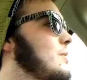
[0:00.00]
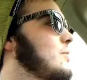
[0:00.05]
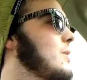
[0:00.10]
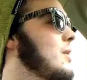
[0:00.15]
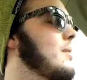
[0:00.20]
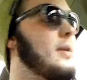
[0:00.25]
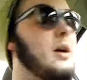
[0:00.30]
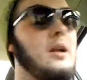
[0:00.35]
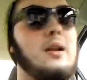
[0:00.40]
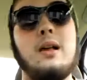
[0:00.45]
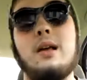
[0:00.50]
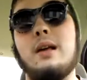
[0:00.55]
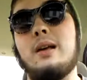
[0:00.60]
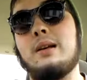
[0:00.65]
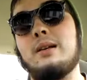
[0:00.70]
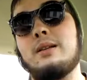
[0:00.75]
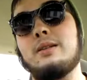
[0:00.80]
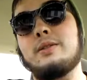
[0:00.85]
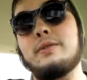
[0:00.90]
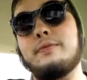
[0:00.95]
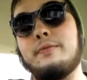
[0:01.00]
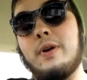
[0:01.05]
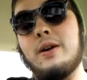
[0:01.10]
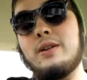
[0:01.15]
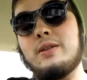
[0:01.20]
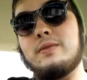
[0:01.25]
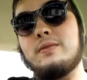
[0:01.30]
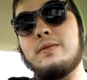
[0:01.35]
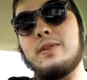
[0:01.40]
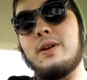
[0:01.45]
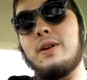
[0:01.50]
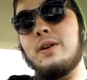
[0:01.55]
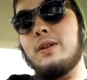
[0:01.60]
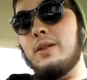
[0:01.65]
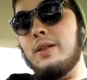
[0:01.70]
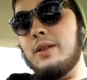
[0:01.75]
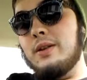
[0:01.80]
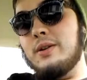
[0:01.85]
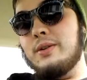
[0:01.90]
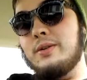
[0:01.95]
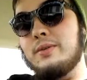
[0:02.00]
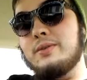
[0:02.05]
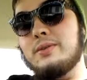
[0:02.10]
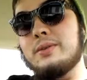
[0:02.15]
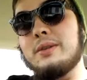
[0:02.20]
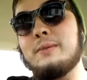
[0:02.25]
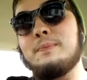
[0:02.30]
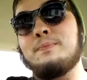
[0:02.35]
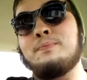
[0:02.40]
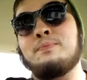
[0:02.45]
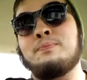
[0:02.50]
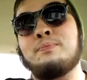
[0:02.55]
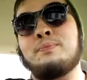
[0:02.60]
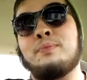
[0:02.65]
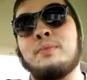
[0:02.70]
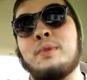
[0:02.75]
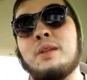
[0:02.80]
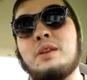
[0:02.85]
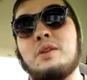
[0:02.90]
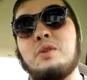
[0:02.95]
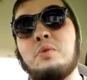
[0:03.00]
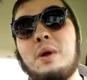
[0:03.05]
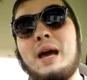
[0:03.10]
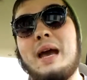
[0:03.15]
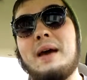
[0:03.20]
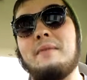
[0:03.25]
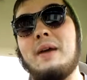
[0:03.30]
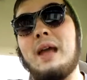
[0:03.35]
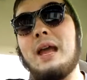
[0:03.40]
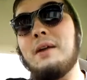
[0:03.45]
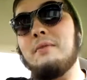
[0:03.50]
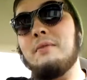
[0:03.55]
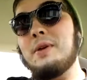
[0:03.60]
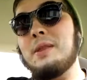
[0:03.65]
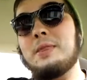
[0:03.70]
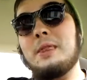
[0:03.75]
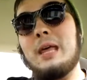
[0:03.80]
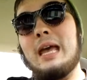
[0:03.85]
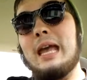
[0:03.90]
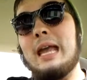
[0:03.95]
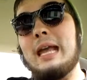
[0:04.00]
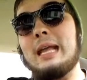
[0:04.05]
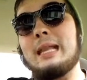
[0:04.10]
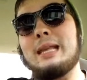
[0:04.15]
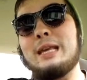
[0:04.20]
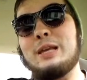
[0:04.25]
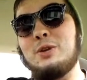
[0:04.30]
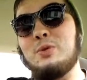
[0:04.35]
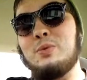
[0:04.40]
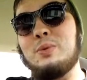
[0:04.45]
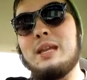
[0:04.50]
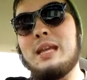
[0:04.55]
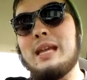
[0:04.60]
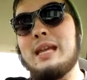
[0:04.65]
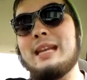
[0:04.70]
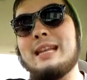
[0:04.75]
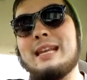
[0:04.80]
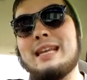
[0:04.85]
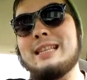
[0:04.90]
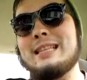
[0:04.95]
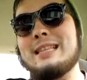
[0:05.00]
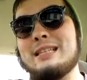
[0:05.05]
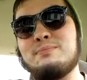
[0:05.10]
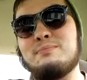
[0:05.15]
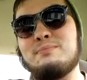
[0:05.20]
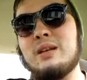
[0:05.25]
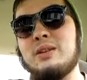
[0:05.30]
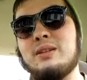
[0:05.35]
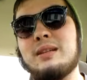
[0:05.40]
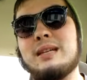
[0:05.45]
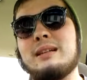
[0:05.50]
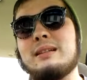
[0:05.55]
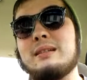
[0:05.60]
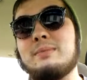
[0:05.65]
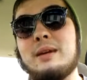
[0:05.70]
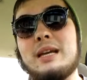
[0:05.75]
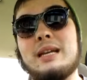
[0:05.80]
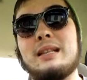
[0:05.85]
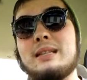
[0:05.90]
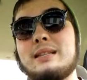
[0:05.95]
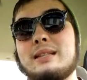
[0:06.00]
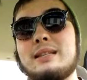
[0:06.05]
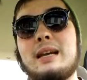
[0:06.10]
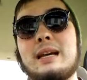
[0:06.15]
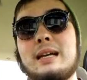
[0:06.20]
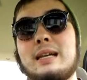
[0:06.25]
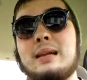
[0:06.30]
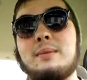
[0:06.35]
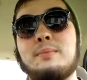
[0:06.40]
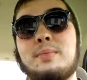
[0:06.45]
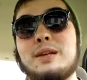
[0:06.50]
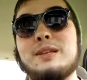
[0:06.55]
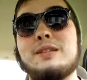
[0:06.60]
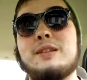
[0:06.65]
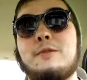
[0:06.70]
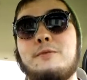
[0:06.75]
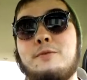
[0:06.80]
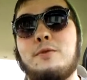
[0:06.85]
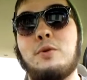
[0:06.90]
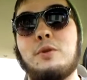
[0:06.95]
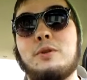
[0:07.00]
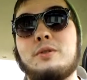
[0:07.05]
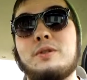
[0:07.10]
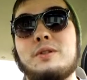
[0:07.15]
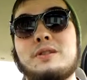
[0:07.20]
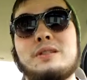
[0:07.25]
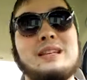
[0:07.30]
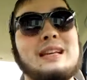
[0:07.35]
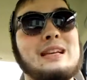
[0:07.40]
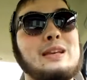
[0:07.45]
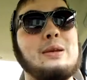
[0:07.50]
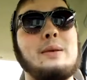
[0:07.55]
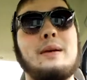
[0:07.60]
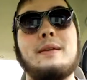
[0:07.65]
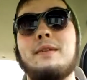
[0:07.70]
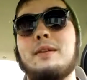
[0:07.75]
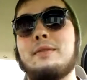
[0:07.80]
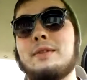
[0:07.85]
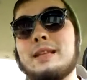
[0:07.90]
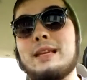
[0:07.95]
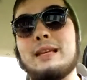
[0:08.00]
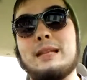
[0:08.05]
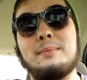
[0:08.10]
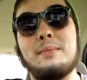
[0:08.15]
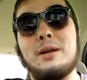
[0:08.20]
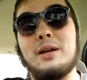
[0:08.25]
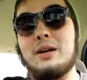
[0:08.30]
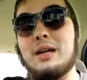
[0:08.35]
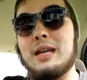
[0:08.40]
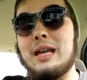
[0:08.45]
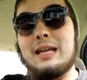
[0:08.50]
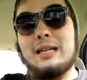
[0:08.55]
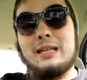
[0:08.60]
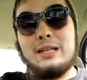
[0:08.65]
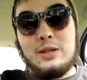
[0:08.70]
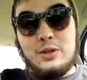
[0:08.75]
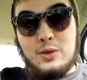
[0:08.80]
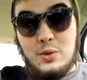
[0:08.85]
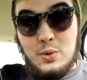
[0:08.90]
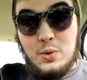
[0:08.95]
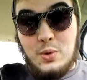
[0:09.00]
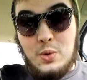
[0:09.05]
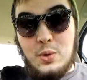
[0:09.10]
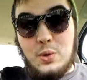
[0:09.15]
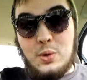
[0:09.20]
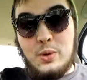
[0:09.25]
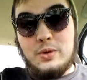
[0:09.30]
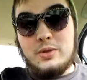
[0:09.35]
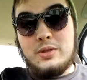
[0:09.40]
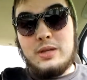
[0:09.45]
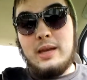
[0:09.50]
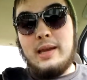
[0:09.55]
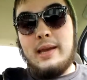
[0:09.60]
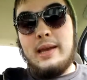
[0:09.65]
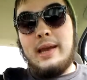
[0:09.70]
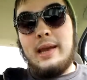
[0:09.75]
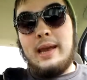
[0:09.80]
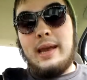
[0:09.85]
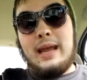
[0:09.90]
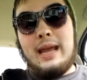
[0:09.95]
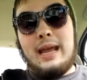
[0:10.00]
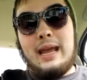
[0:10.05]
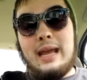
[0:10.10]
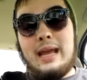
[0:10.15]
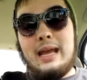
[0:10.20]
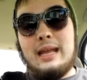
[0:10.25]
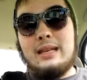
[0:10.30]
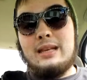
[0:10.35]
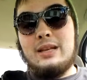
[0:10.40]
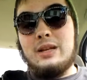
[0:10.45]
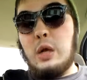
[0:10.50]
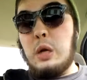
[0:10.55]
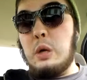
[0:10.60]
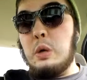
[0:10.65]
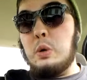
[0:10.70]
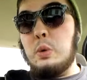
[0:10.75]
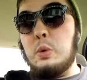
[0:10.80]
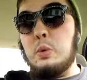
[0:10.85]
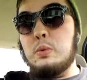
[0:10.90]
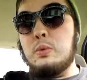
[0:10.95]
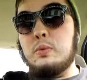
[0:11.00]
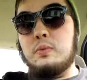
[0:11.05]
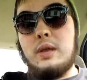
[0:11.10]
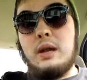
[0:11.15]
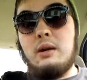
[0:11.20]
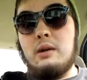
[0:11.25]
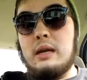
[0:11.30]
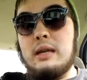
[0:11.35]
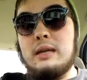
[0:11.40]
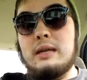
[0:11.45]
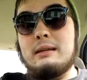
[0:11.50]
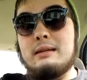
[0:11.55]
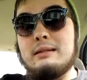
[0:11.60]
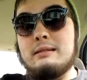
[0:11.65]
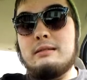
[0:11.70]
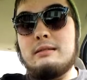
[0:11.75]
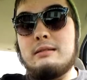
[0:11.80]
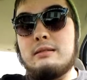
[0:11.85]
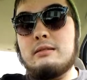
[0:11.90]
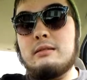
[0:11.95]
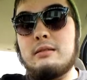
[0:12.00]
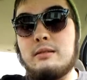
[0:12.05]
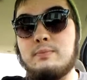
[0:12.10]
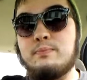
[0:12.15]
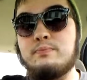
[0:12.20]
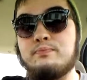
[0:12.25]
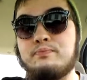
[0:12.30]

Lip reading: to worry about. So first of all, Lowe's. You have everything that you need in this building to make this goddamn place a fortress. Like, you have everything to barricade the doors. And, there is